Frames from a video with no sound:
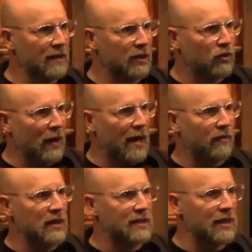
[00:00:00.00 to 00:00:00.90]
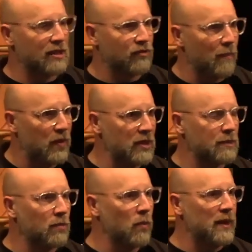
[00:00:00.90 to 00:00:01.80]
in the ground that says, from
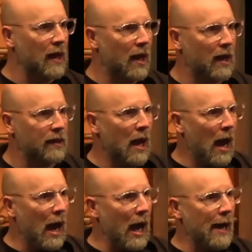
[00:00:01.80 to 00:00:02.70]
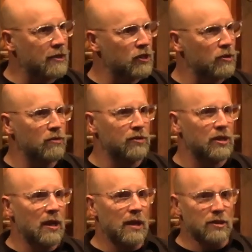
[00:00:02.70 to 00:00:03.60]
this moment on, I
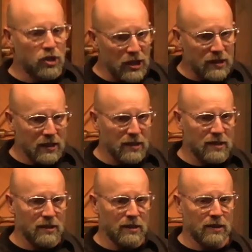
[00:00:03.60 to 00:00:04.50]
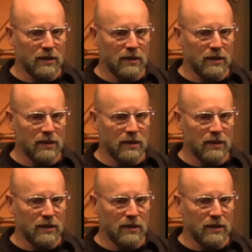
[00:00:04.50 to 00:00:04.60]
choose Jesus.